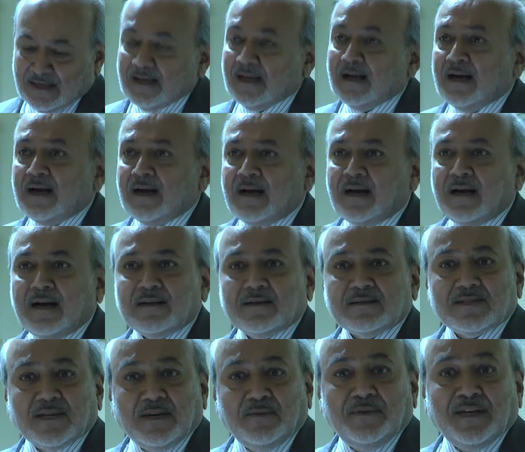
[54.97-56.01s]
uh,
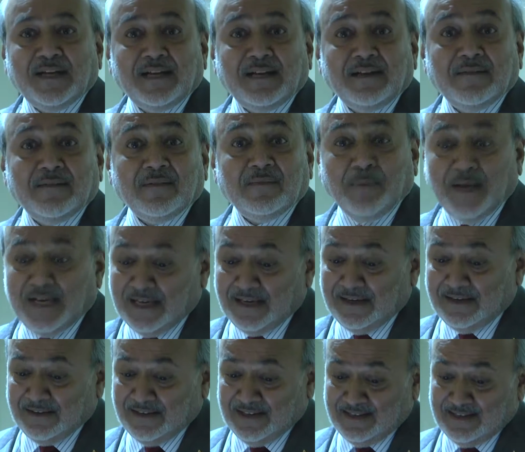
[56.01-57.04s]
serving
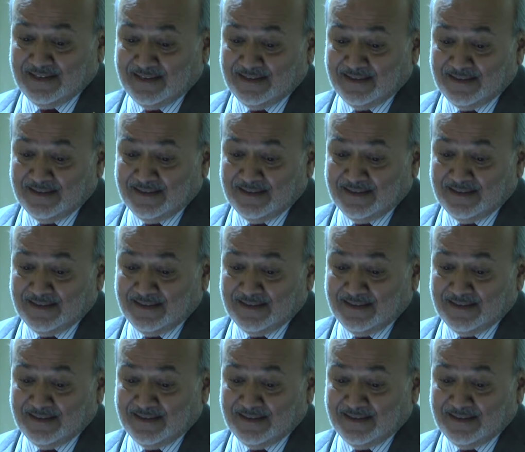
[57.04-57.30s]
many,